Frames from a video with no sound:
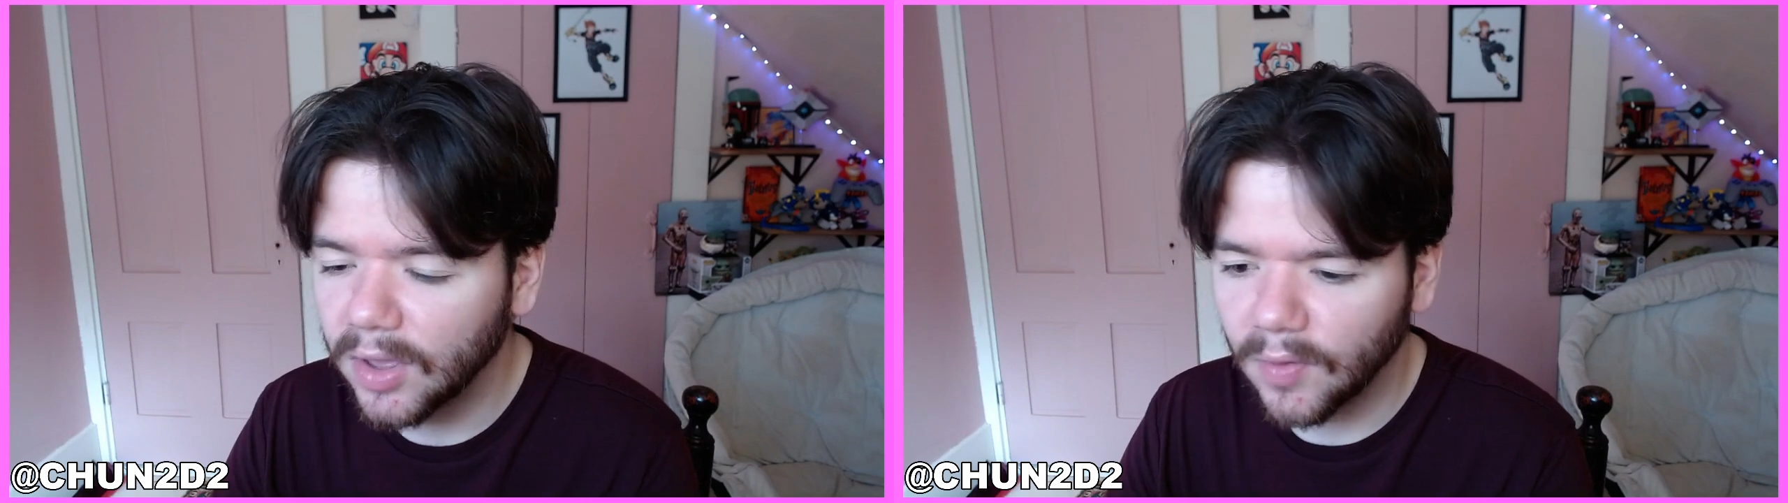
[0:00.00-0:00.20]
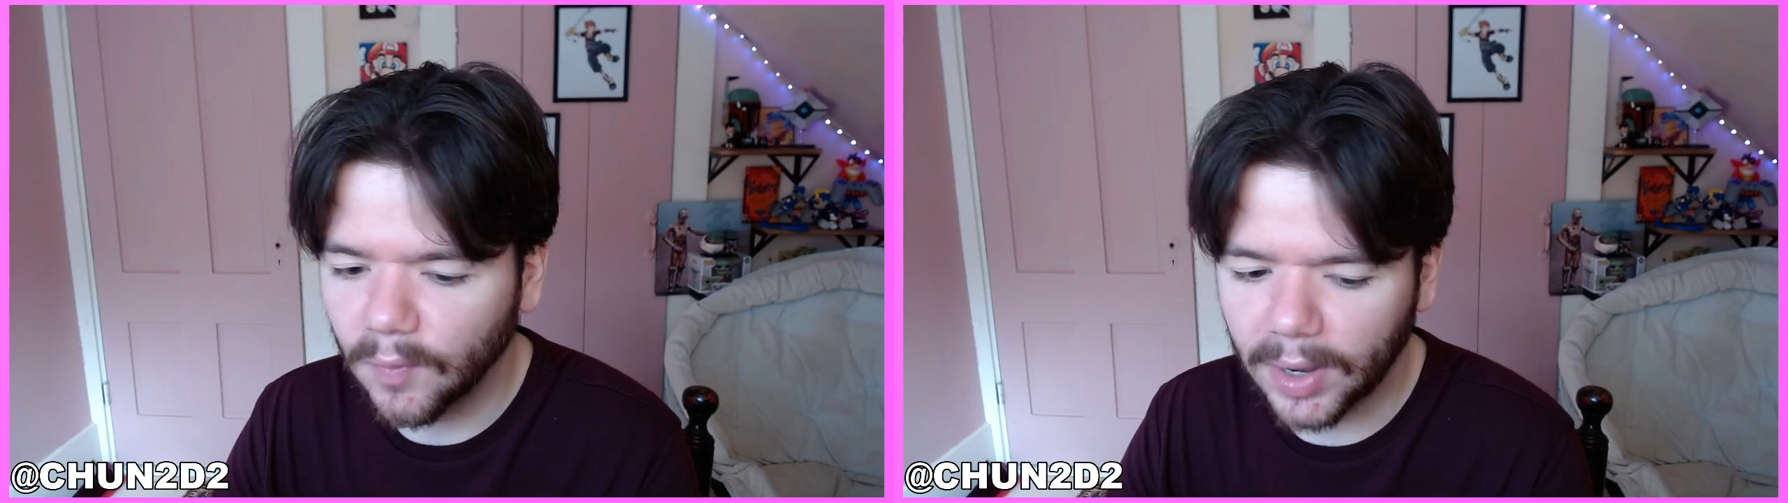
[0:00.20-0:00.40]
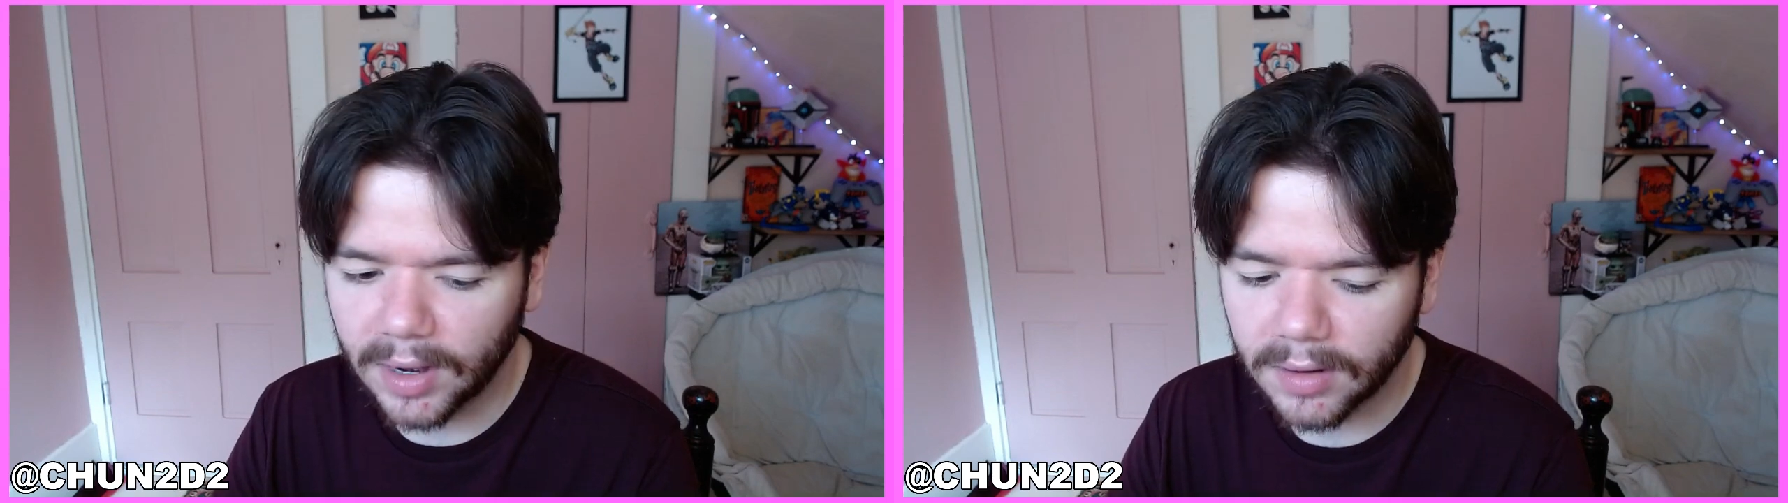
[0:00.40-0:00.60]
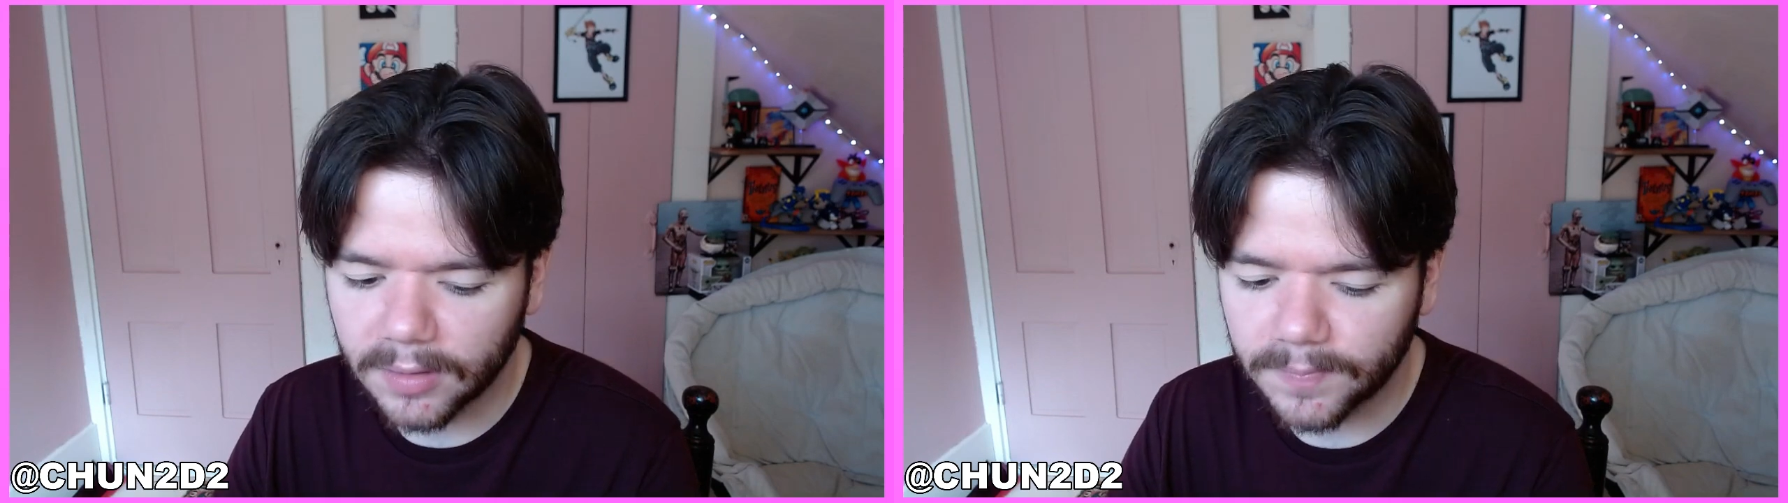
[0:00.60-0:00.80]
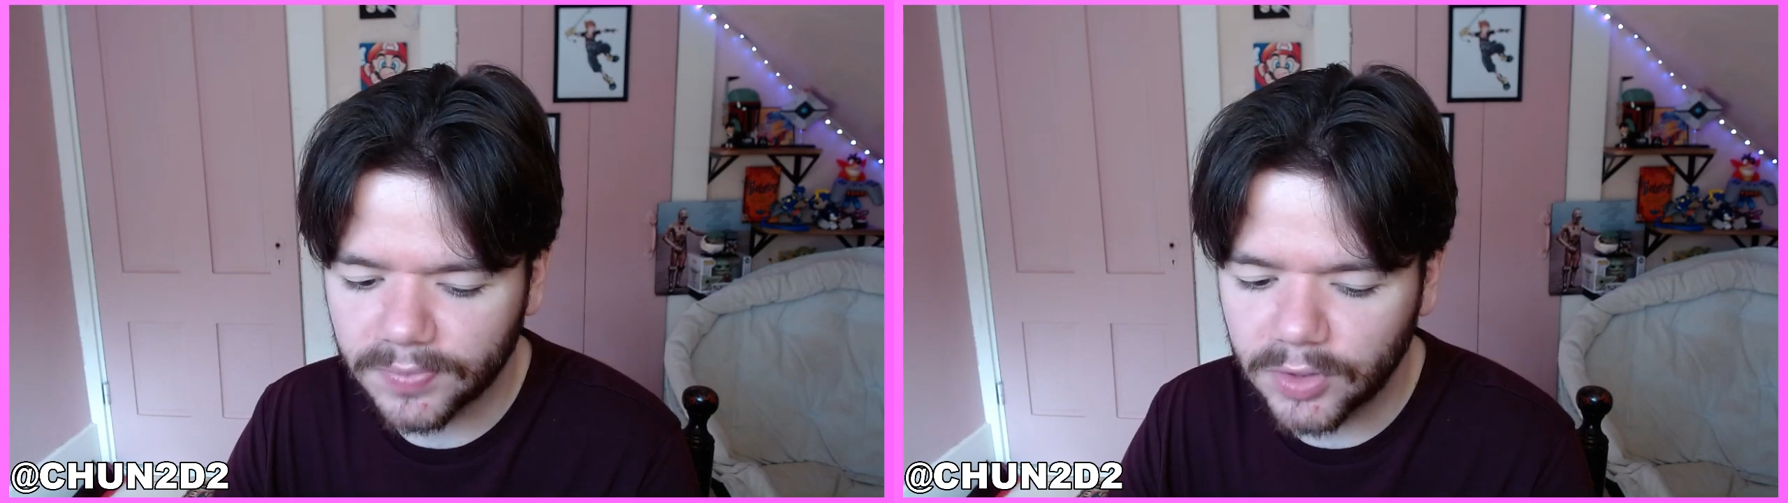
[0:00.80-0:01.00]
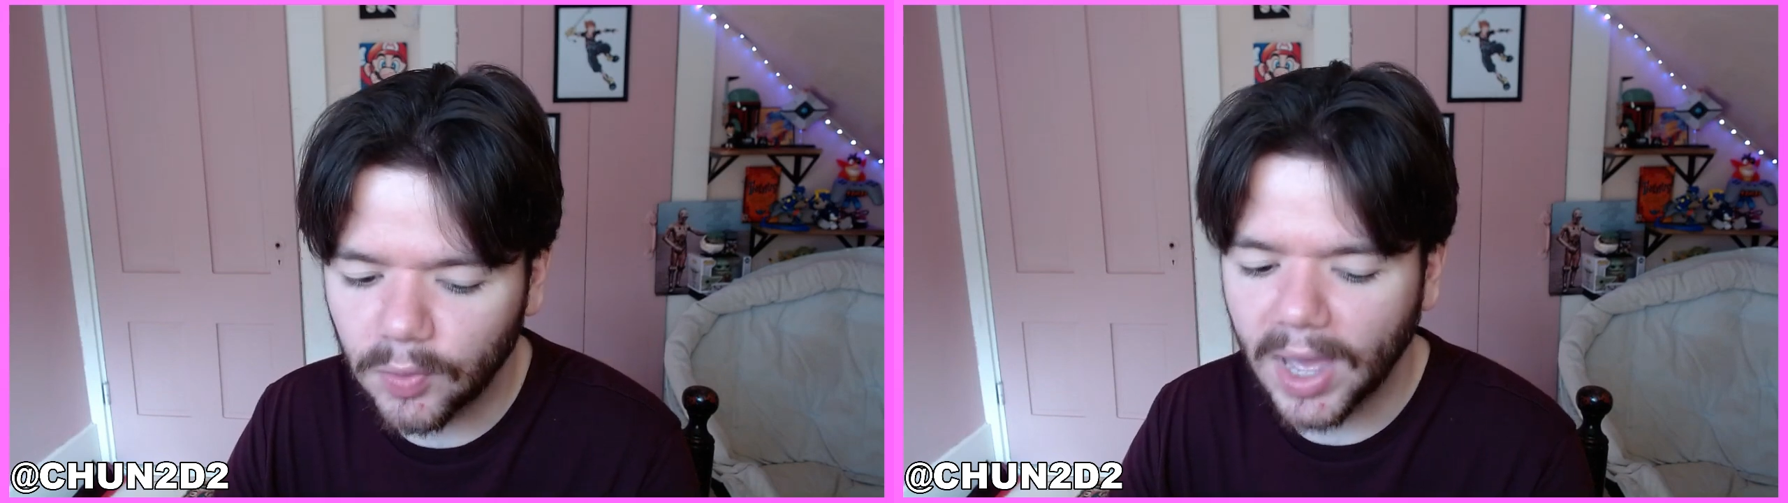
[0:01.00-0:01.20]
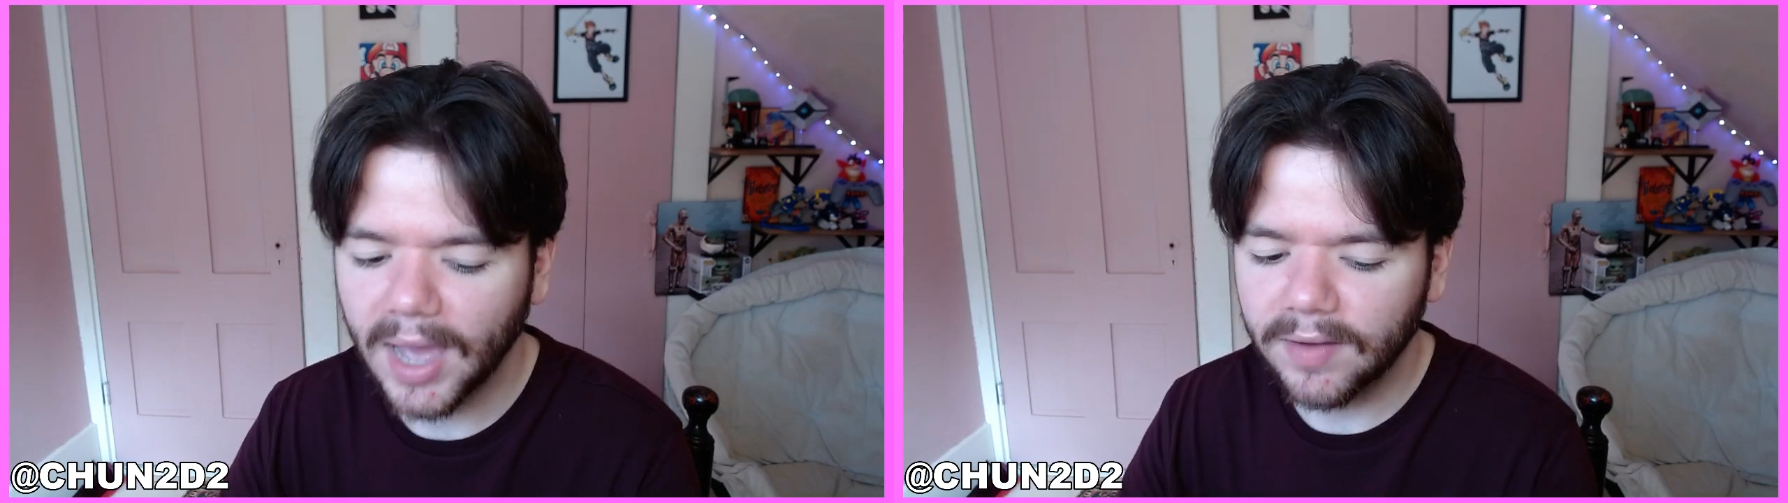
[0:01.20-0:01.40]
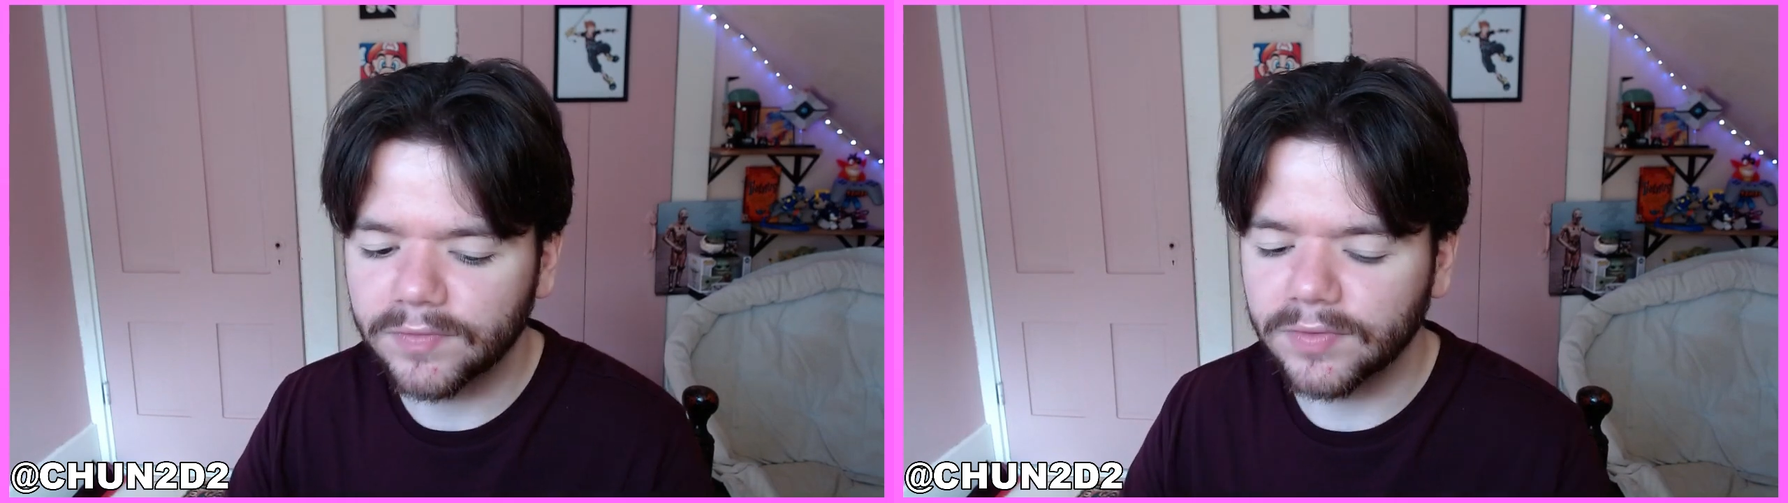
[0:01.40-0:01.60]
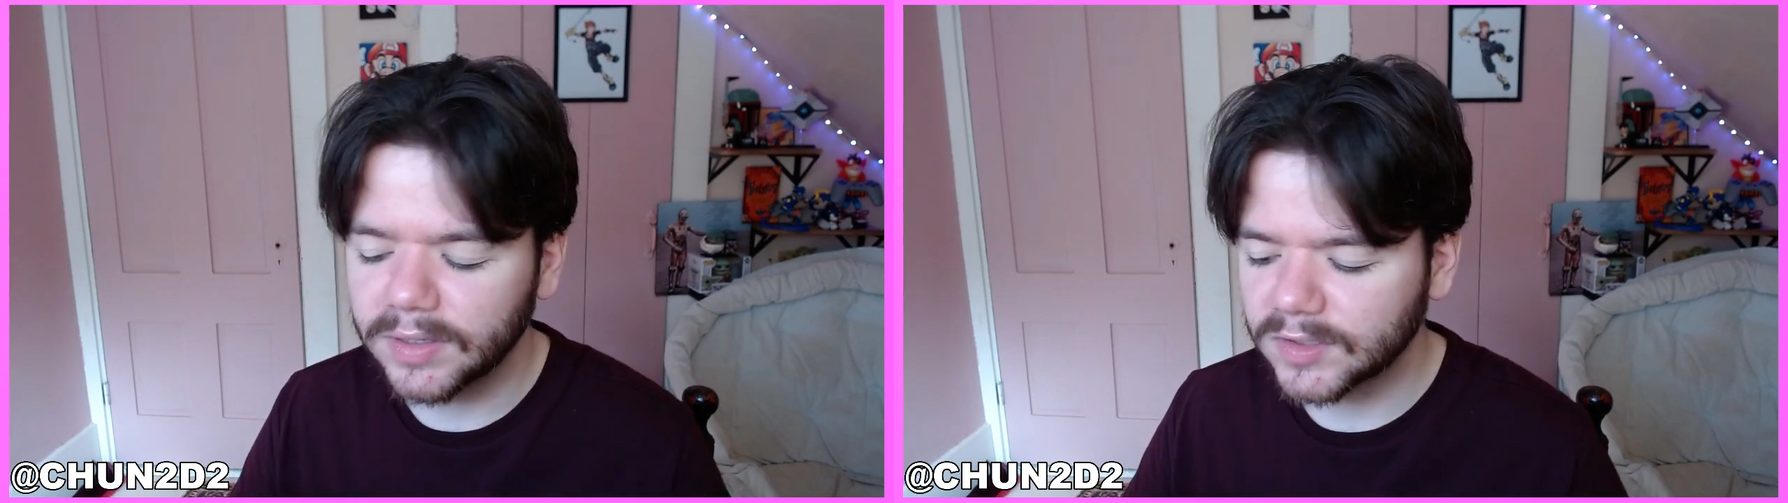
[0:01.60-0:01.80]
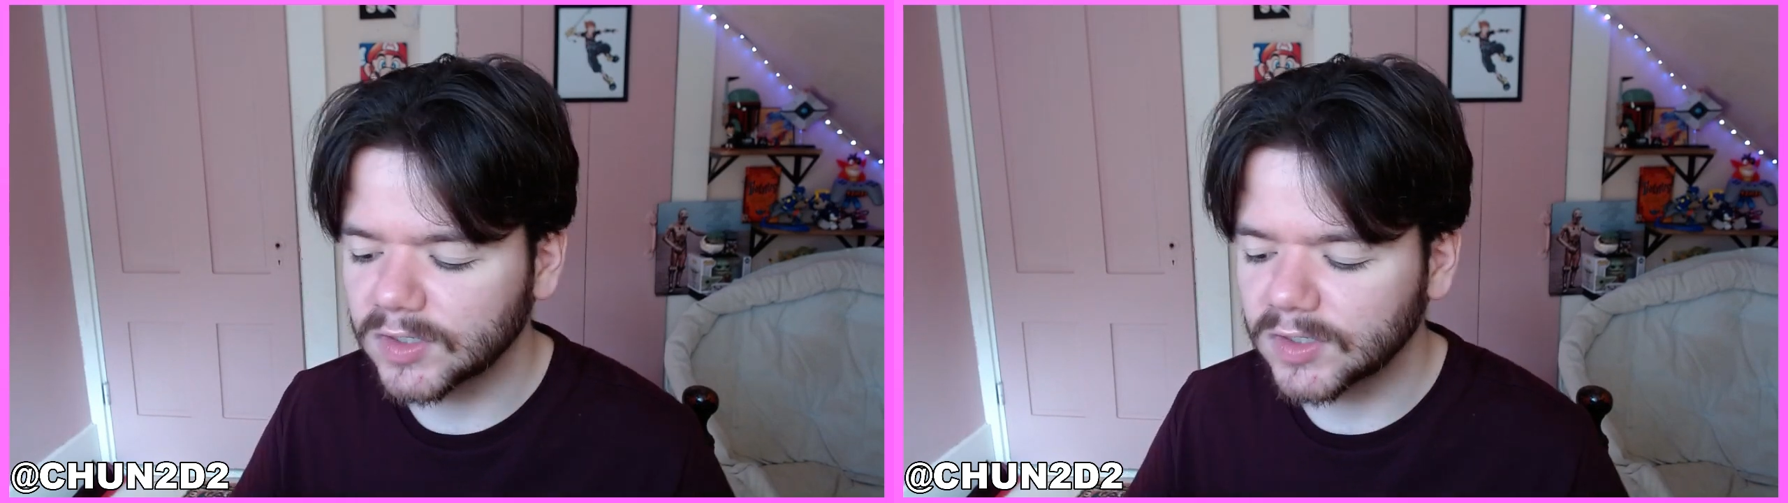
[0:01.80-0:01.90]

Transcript: where you have this